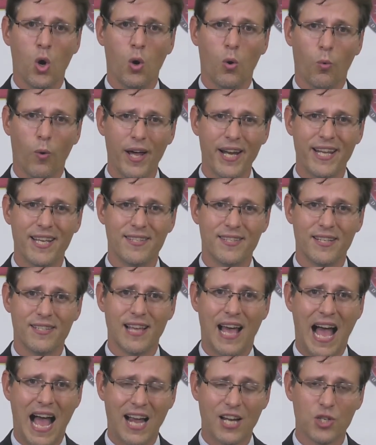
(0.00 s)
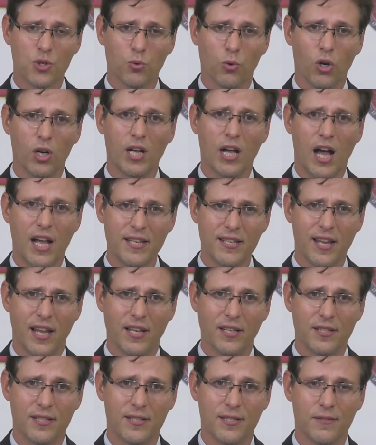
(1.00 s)
what is its actual
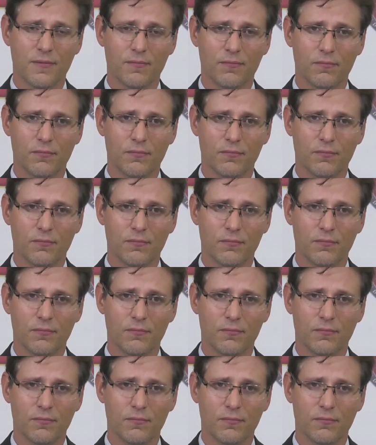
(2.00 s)
contents?